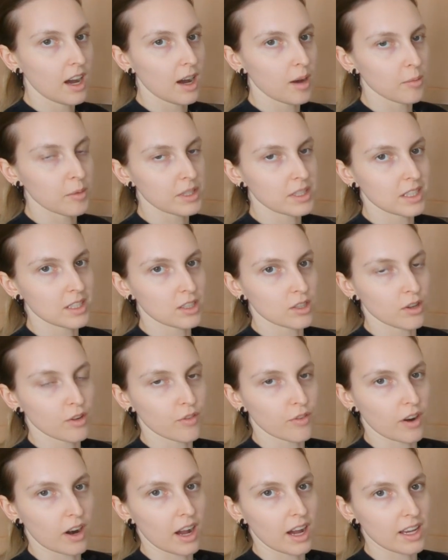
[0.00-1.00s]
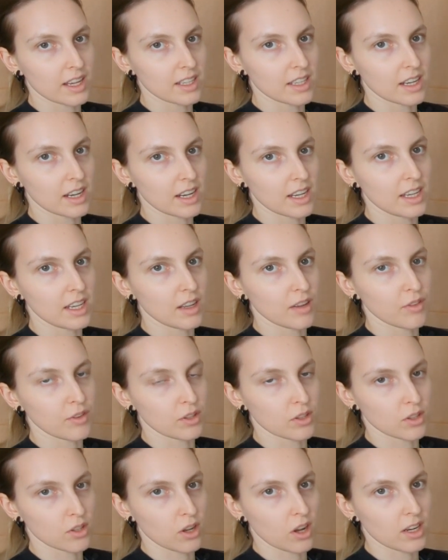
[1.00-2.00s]
This is good for iodine if
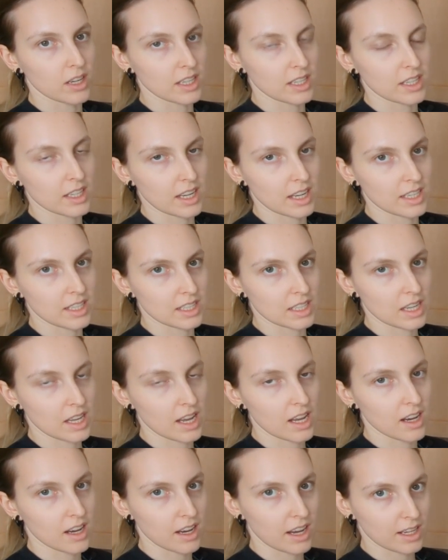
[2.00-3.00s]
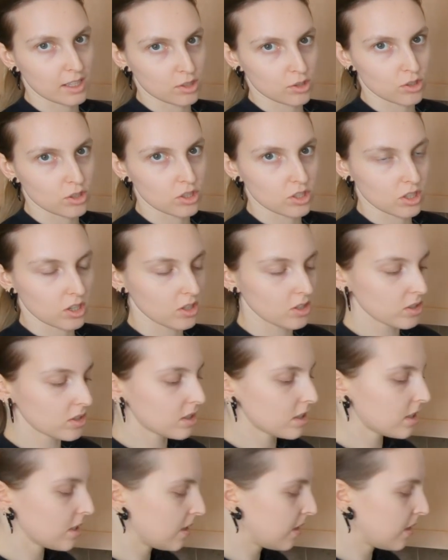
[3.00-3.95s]
you're not eating any extra salt.